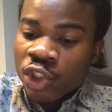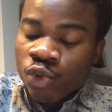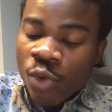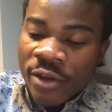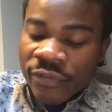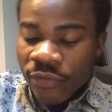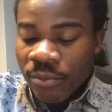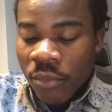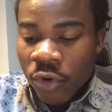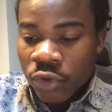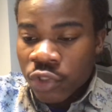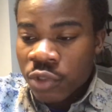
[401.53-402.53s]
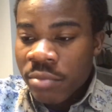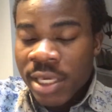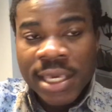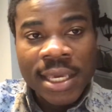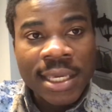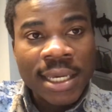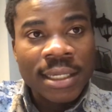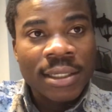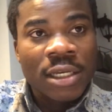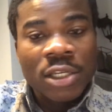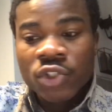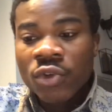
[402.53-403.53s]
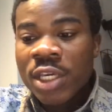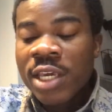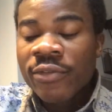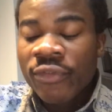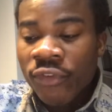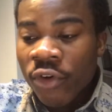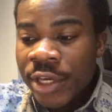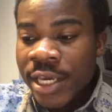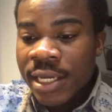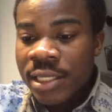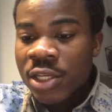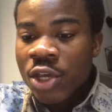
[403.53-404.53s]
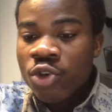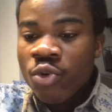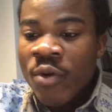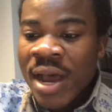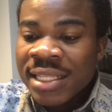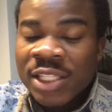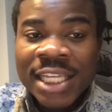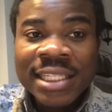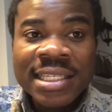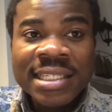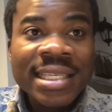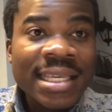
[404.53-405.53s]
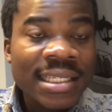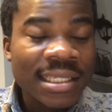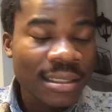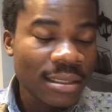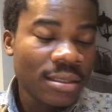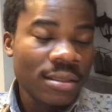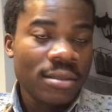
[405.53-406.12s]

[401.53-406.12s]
12 months make a year? So in 4 years you had 36.